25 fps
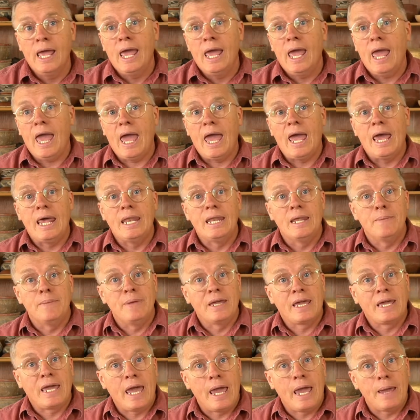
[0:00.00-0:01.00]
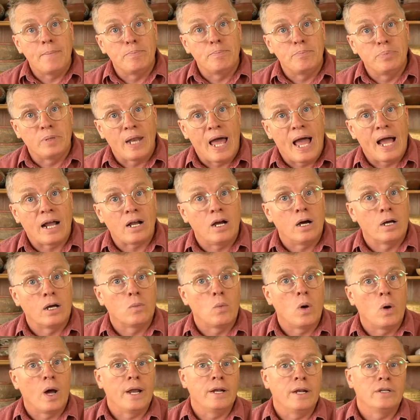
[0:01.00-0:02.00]
and it became black on
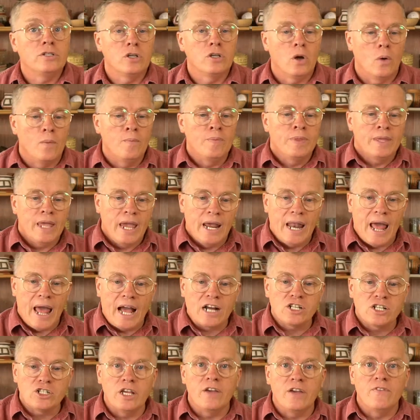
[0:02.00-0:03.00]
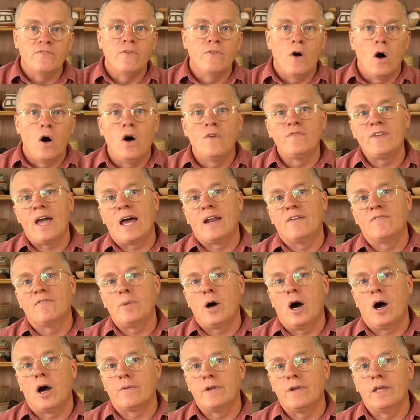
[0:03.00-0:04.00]
white. So it actually evolved out of
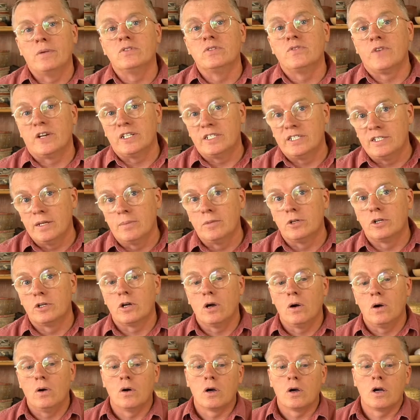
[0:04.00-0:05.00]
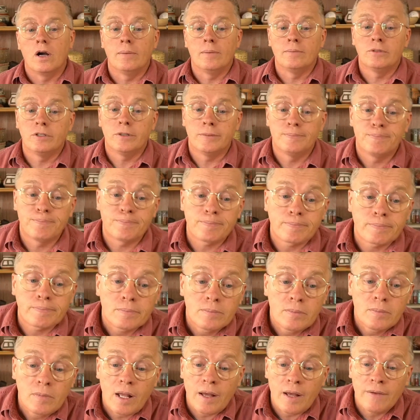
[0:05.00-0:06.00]
pottery. It was very similar to Hohokam. So
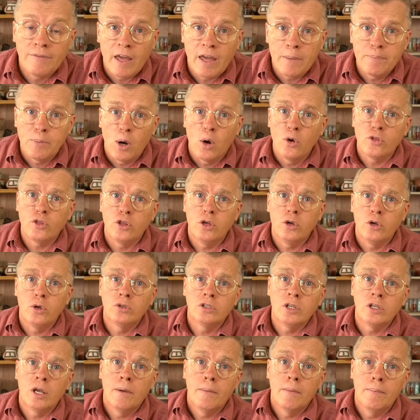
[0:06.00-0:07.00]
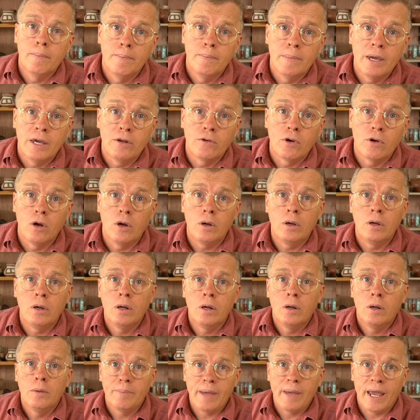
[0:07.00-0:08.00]
they both use mineral
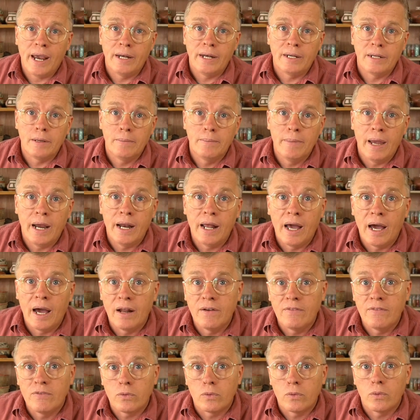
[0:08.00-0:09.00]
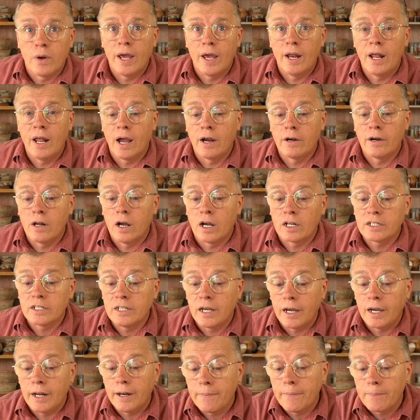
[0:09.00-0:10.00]
paint made out of red iron oxide.